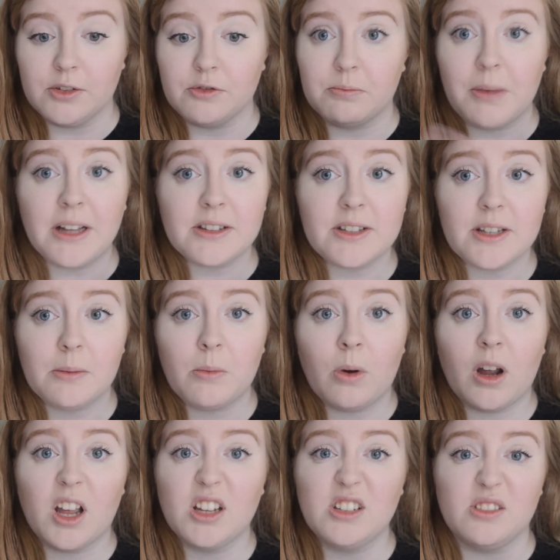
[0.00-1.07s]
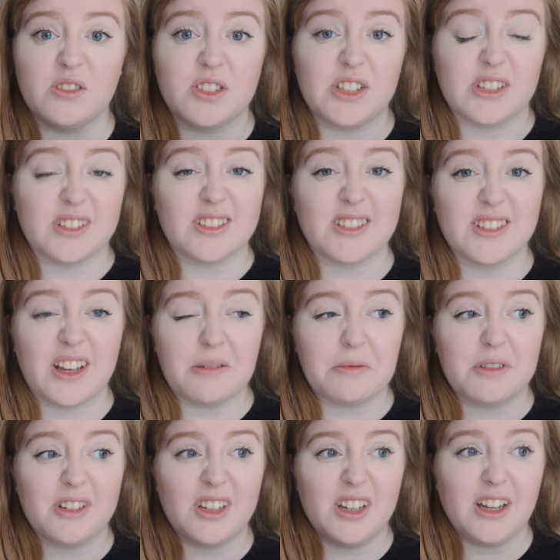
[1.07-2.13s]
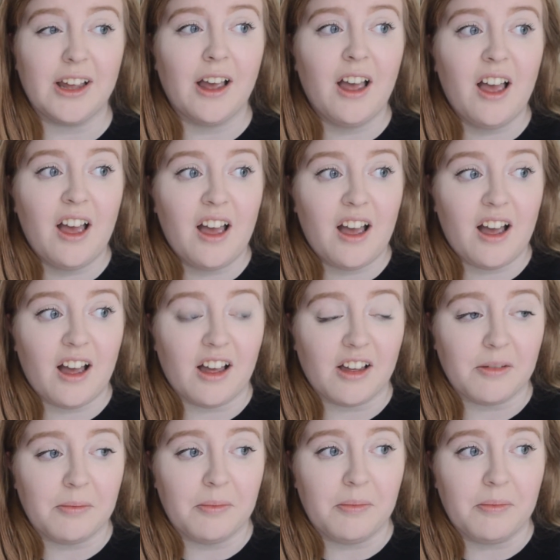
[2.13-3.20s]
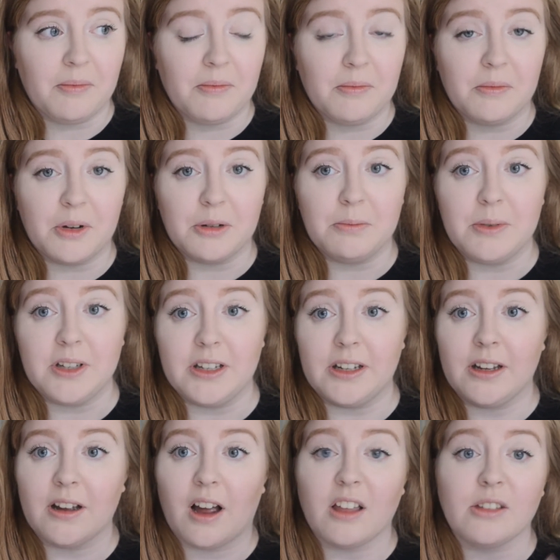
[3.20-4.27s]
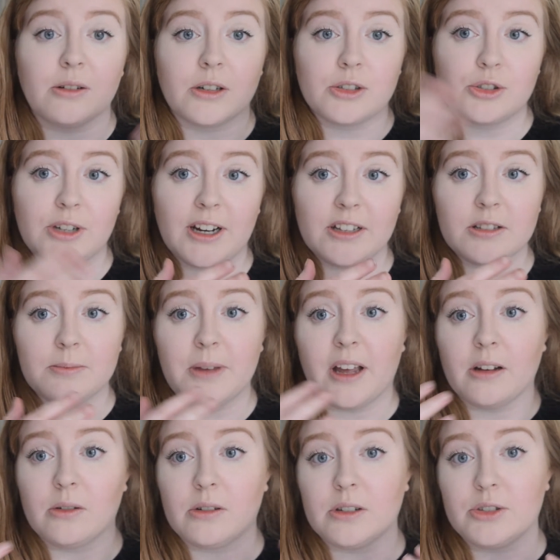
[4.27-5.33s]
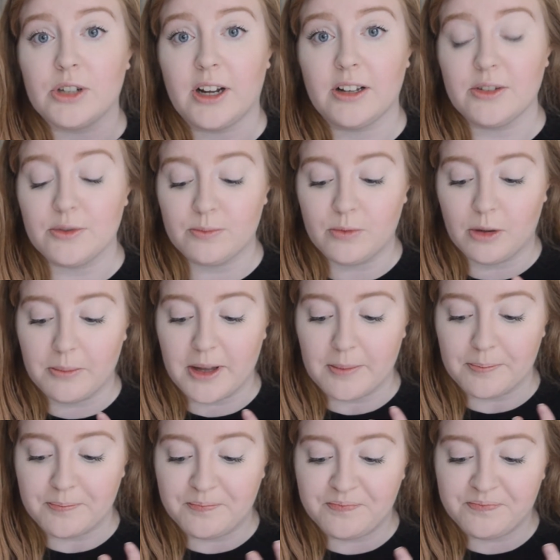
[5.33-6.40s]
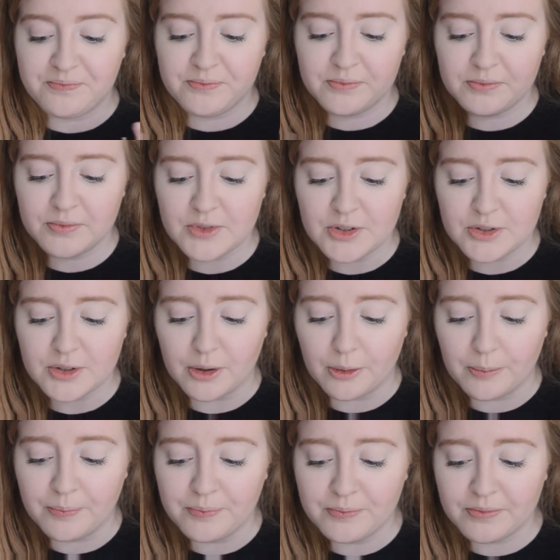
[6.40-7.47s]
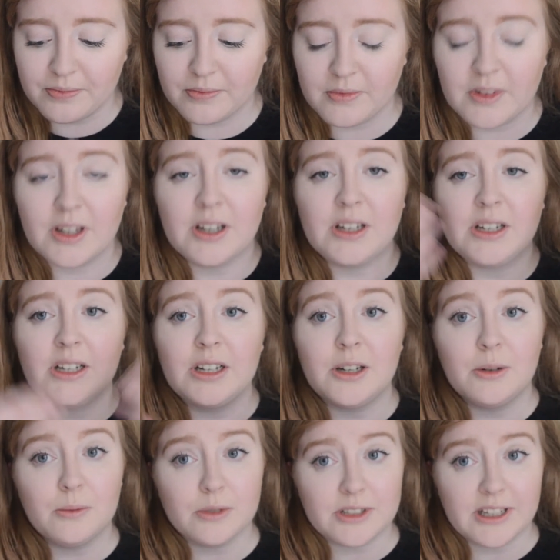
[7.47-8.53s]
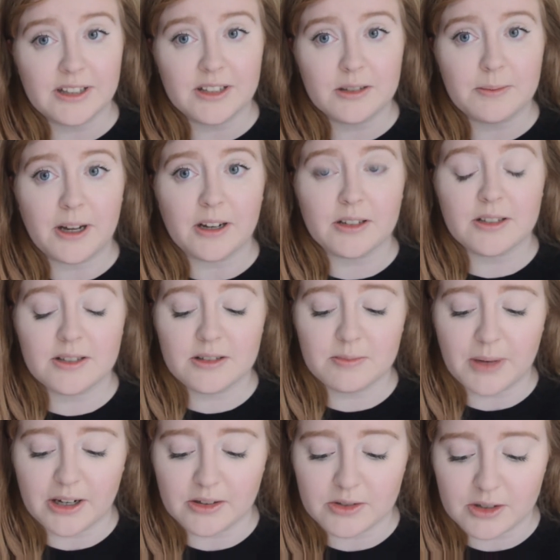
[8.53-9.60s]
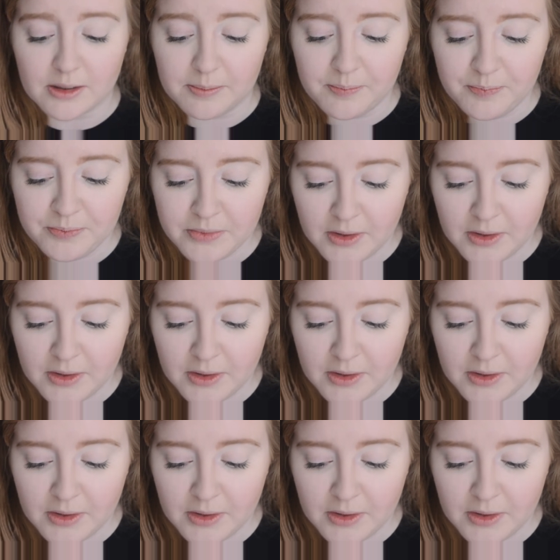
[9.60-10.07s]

met someone, you've seen a celebrity, would be either a trans man or a trans woman. So we'll take this back to the spectrum.